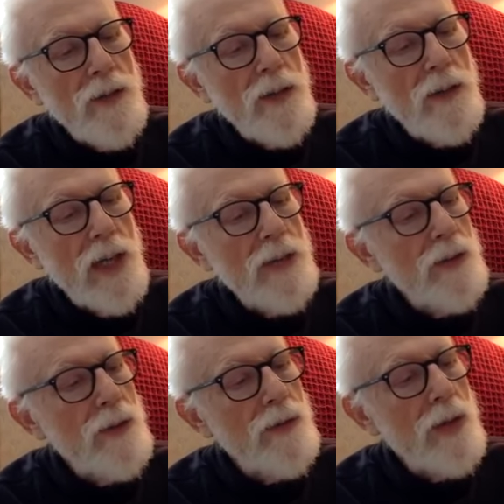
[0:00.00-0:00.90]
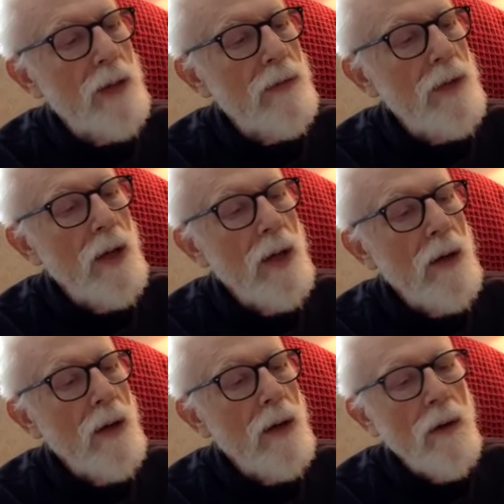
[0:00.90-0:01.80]
just ask yourself,
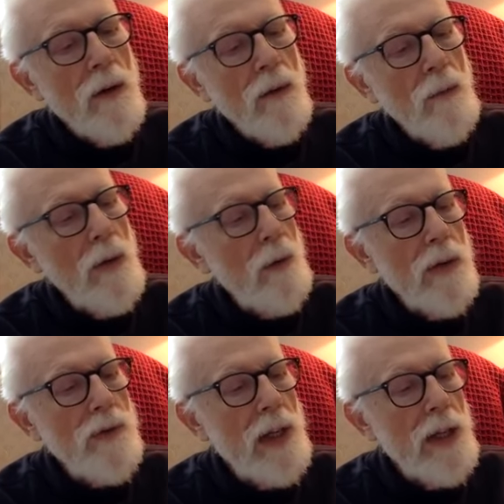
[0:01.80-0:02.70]
where was I